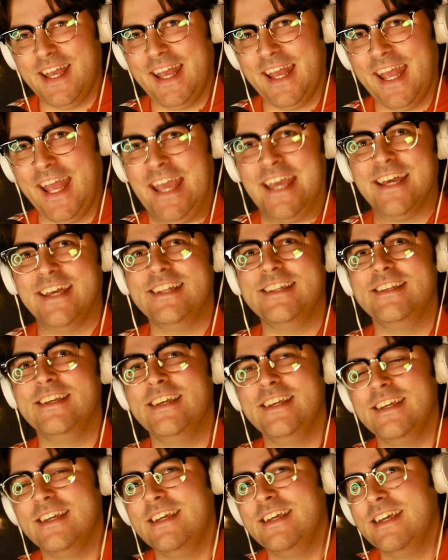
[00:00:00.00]
and
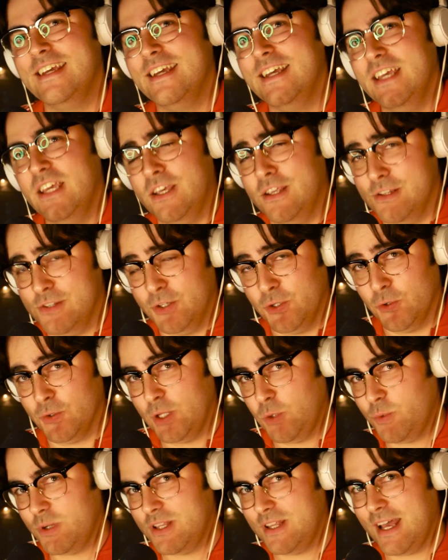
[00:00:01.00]
he's the only
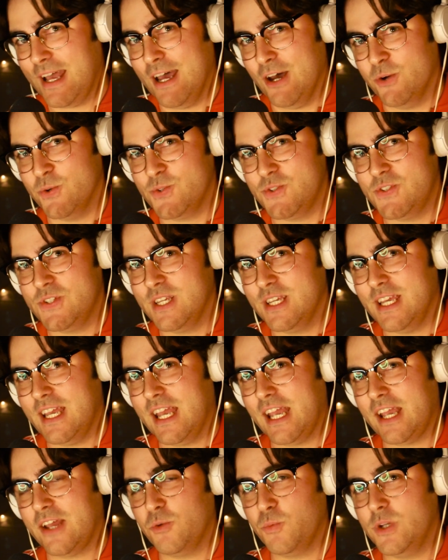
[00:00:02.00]
one in the house,
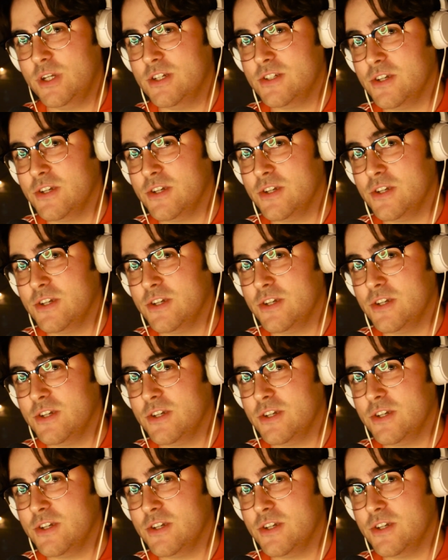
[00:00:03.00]
and we just